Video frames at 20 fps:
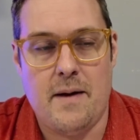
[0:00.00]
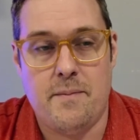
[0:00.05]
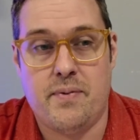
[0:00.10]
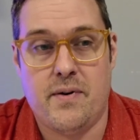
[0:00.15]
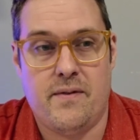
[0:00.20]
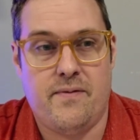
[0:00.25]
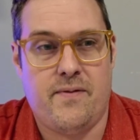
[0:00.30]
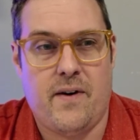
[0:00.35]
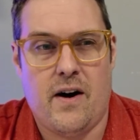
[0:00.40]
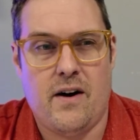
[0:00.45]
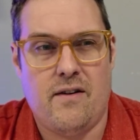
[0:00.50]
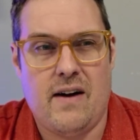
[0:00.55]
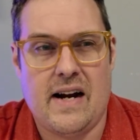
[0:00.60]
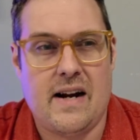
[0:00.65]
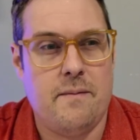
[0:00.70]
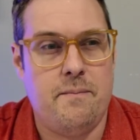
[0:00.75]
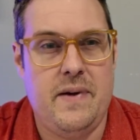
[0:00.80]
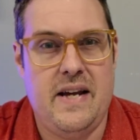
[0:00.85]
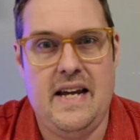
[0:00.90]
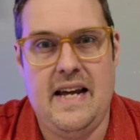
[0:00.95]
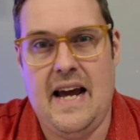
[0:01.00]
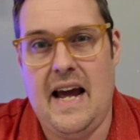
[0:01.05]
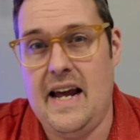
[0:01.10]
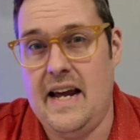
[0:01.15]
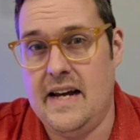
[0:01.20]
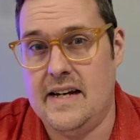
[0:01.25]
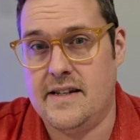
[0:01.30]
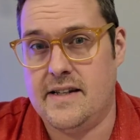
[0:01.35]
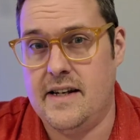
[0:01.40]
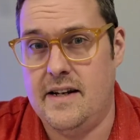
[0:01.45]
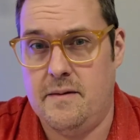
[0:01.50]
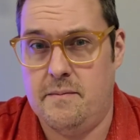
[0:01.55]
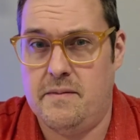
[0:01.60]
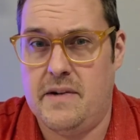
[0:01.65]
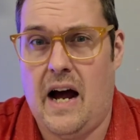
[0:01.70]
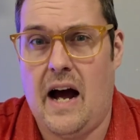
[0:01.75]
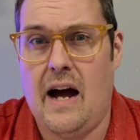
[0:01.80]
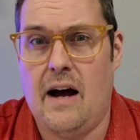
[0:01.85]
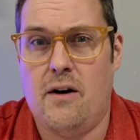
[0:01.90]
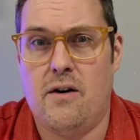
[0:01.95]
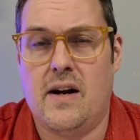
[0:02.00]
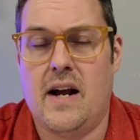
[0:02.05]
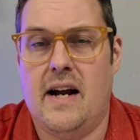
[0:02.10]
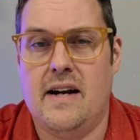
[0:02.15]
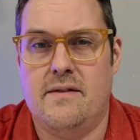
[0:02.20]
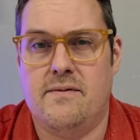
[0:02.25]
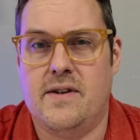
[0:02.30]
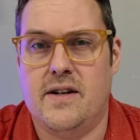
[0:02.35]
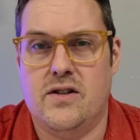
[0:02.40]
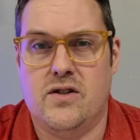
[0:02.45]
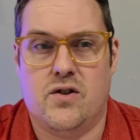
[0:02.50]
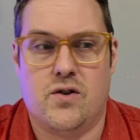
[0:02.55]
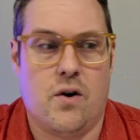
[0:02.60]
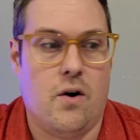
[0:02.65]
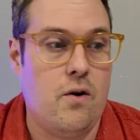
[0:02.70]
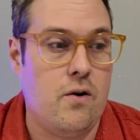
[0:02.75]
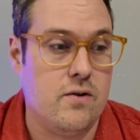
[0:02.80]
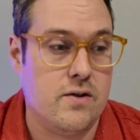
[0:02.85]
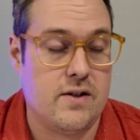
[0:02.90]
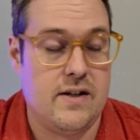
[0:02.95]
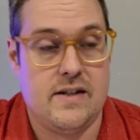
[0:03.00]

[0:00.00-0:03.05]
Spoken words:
prefer, like a PASM dial kind of controls.